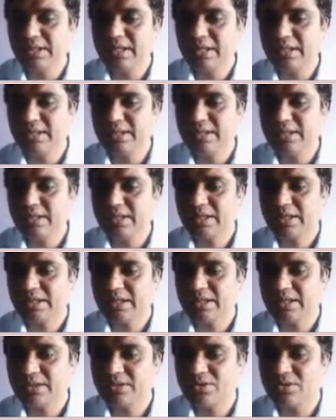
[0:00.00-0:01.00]
and then
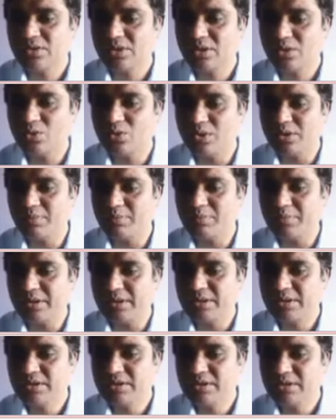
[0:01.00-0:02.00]
connect your load
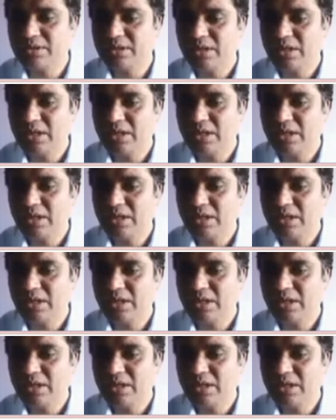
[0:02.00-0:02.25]
impedance.